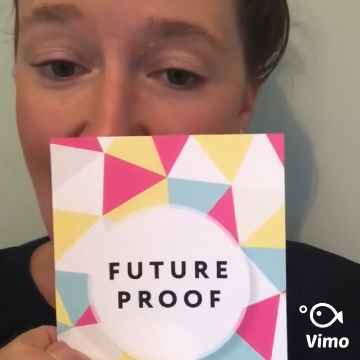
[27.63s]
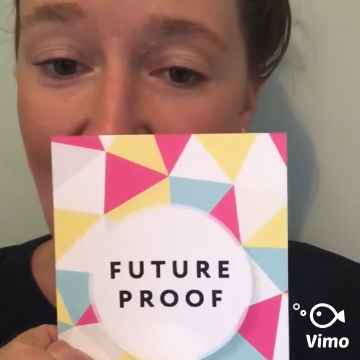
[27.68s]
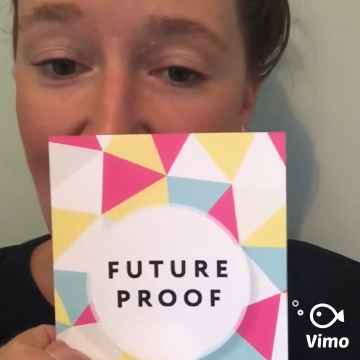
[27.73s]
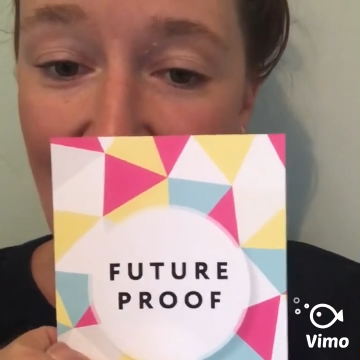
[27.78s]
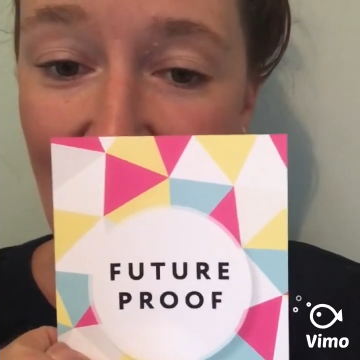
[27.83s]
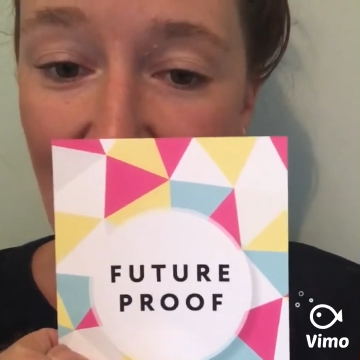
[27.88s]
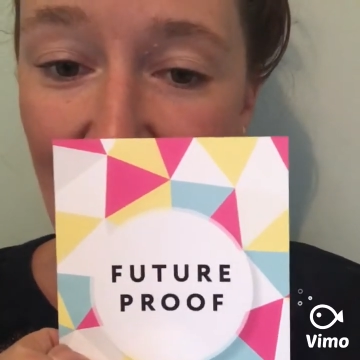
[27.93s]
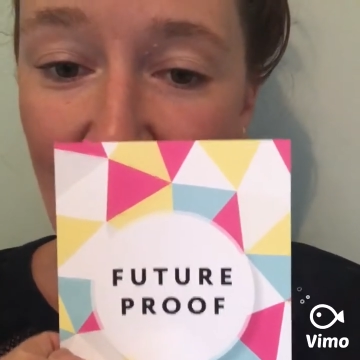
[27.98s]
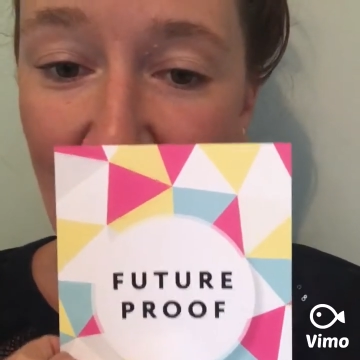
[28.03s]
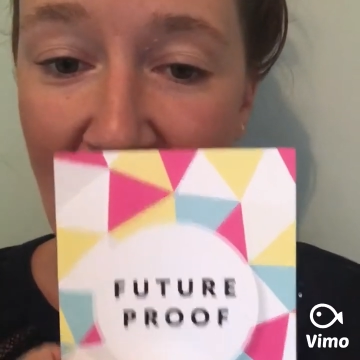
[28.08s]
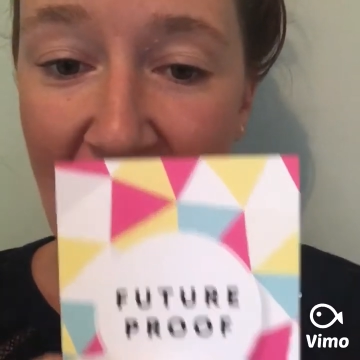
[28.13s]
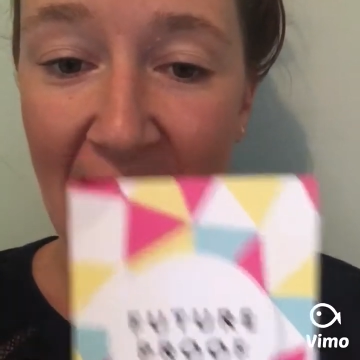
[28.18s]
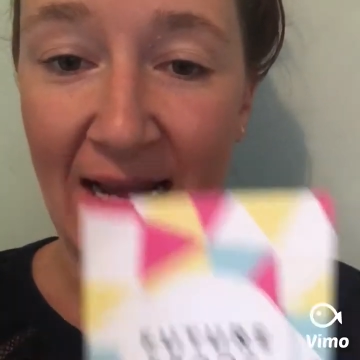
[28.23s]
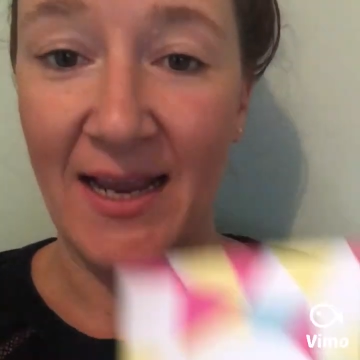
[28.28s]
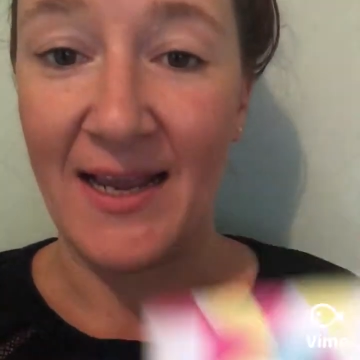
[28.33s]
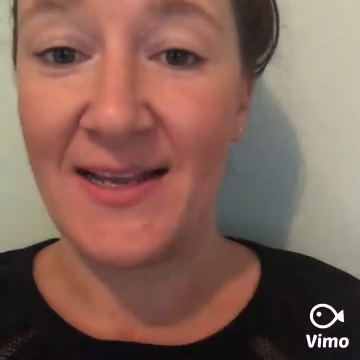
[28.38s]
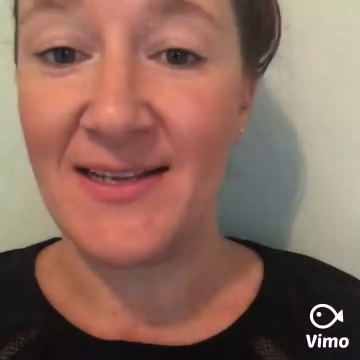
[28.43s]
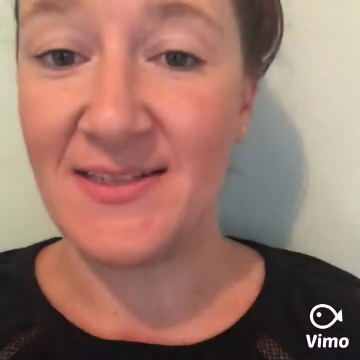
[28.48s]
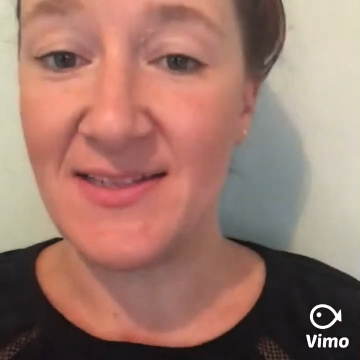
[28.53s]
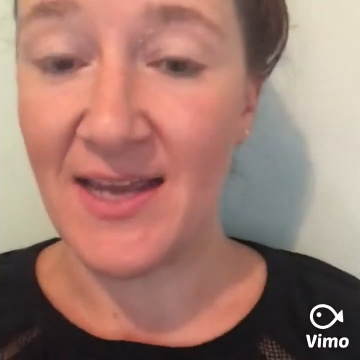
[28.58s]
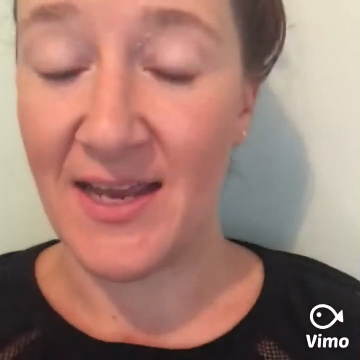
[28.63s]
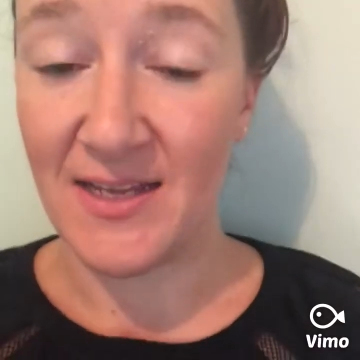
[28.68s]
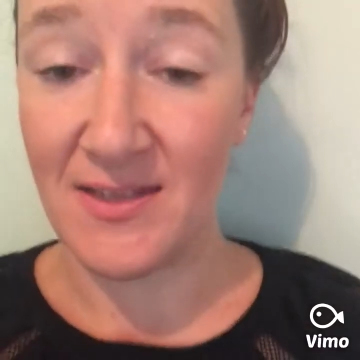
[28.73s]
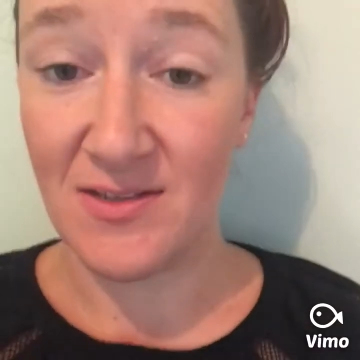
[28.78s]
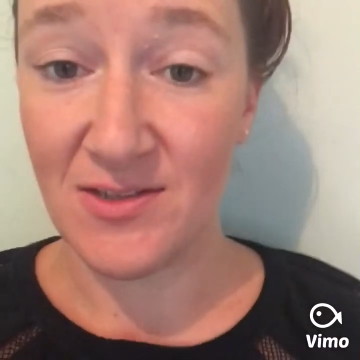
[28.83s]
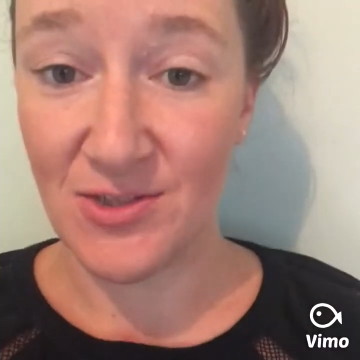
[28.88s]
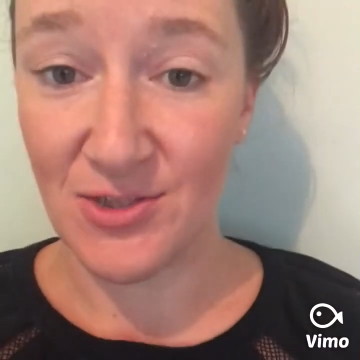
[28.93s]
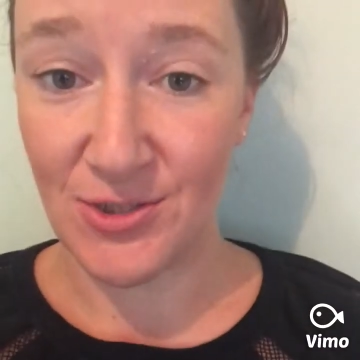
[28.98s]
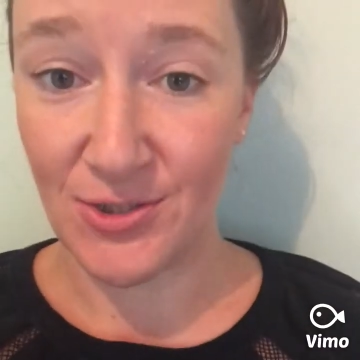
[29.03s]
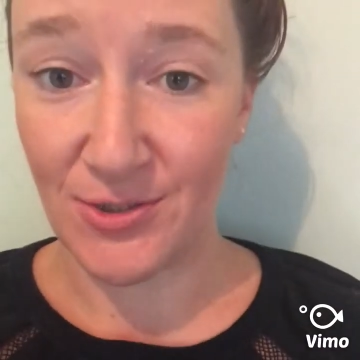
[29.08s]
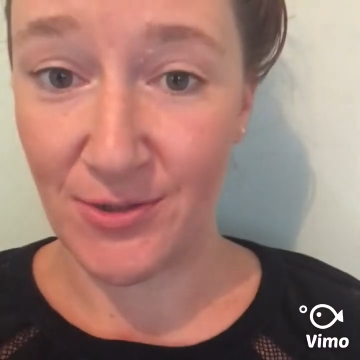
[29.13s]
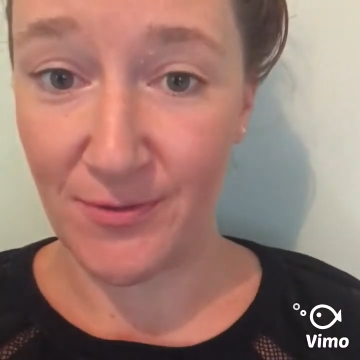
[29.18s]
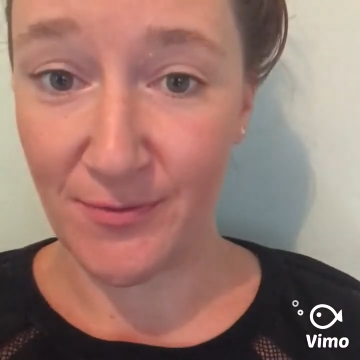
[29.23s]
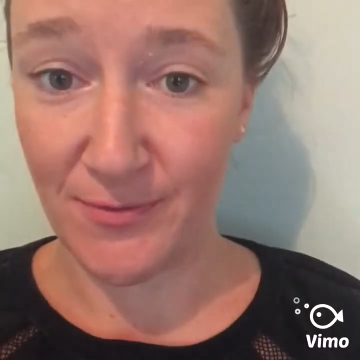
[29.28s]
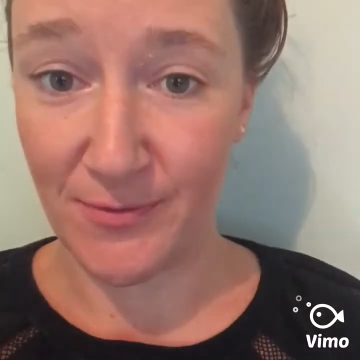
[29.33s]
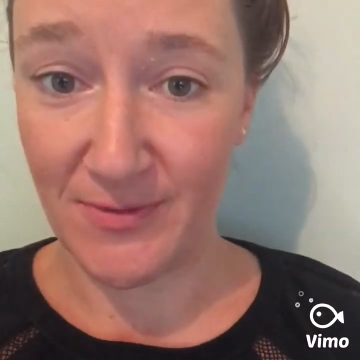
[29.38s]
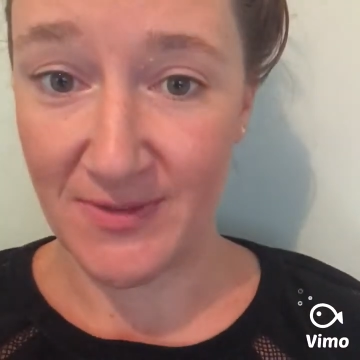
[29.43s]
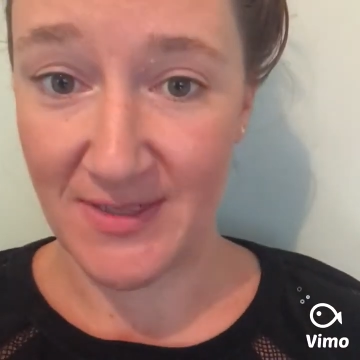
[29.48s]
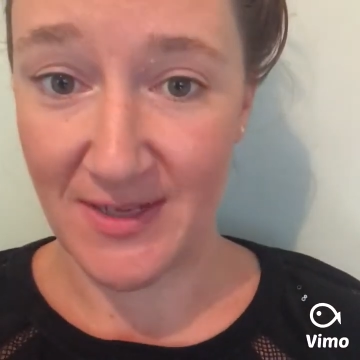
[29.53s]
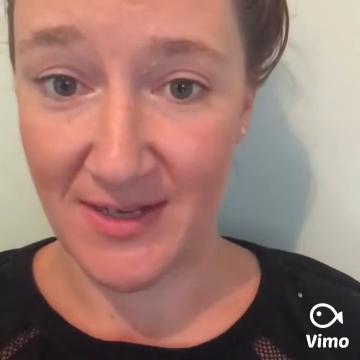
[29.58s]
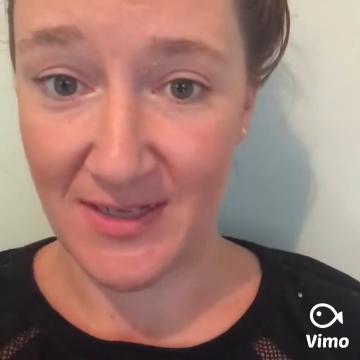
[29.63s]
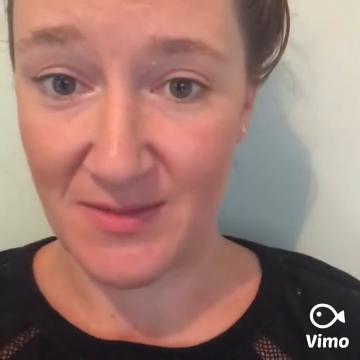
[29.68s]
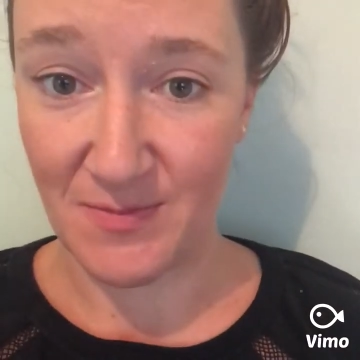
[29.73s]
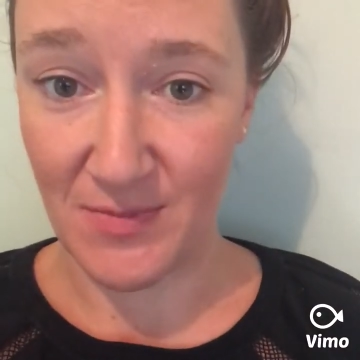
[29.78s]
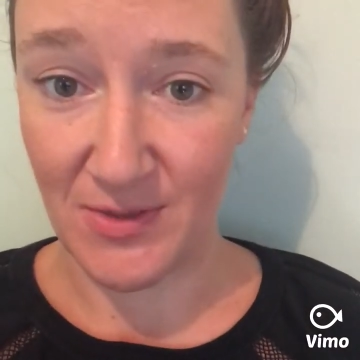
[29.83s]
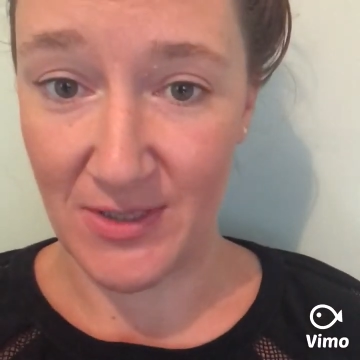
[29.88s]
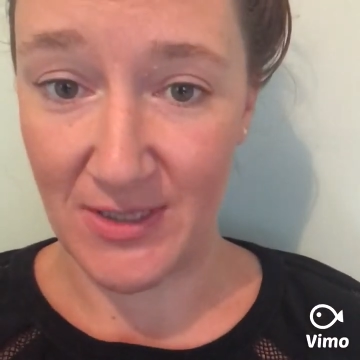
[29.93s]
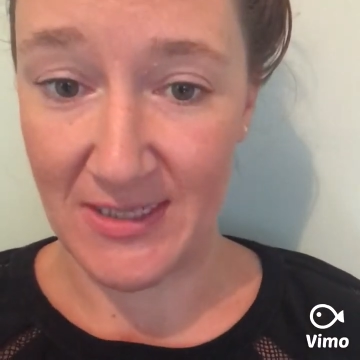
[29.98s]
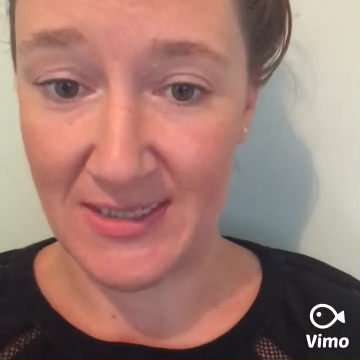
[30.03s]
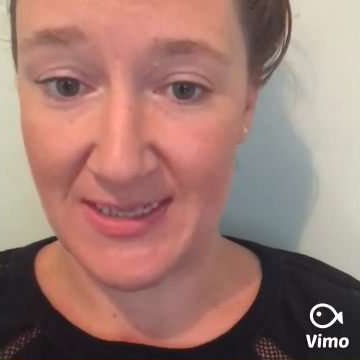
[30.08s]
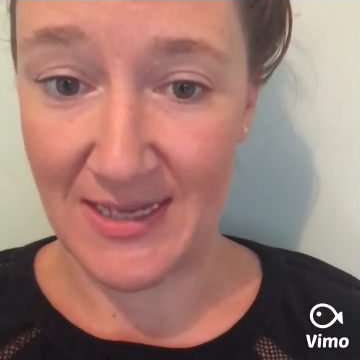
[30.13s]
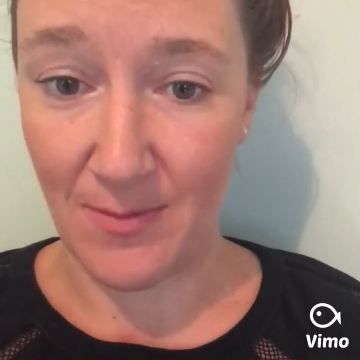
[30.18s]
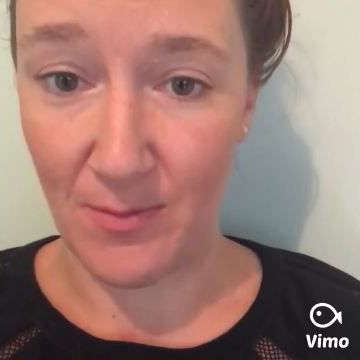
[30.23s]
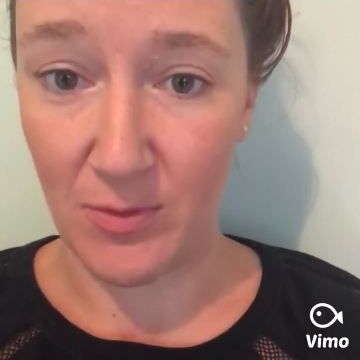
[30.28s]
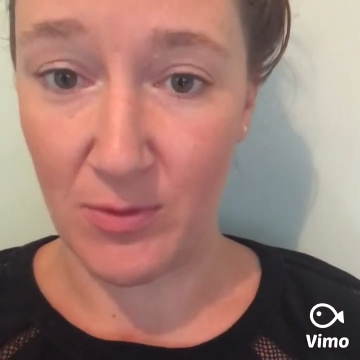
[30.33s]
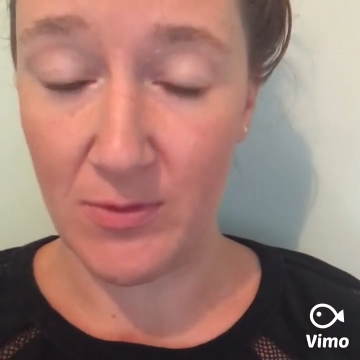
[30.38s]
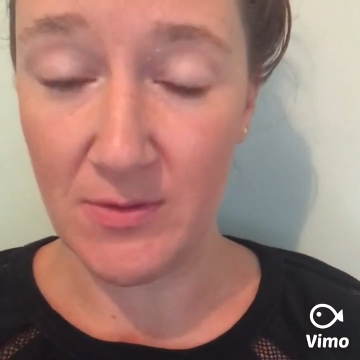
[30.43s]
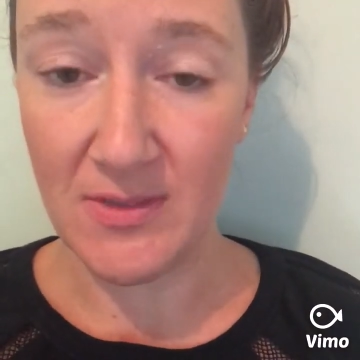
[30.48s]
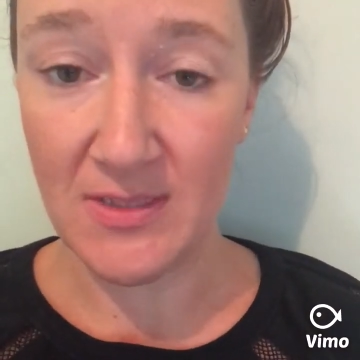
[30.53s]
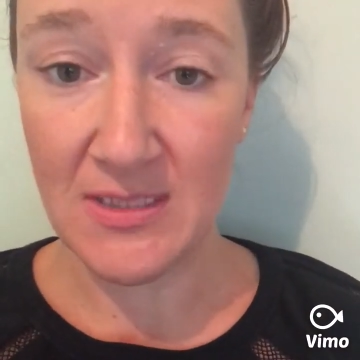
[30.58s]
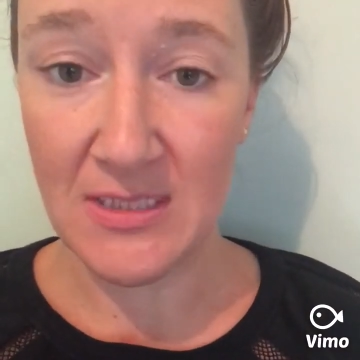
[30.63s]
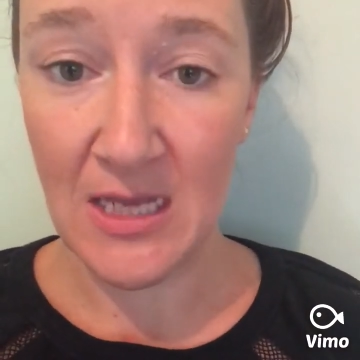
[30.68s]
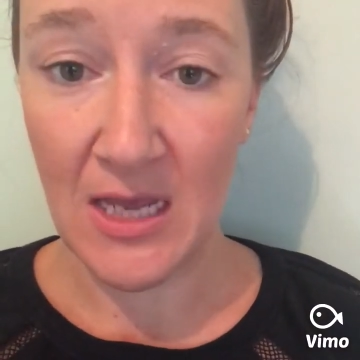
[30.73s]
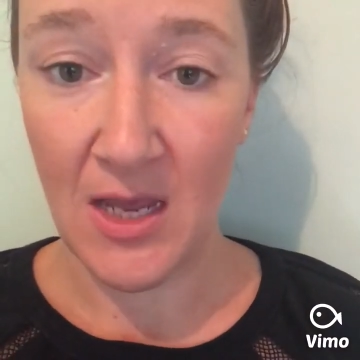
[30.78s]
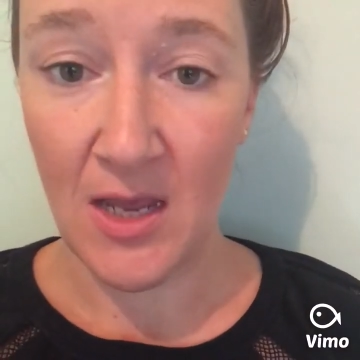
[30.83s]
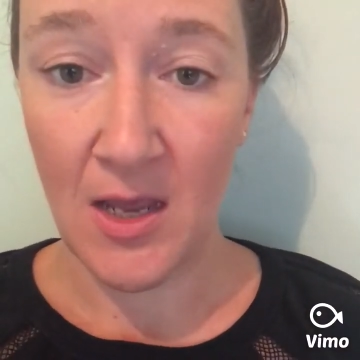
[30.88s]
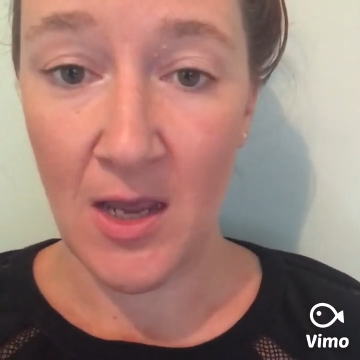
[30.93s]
um, and contains two full size beauty samples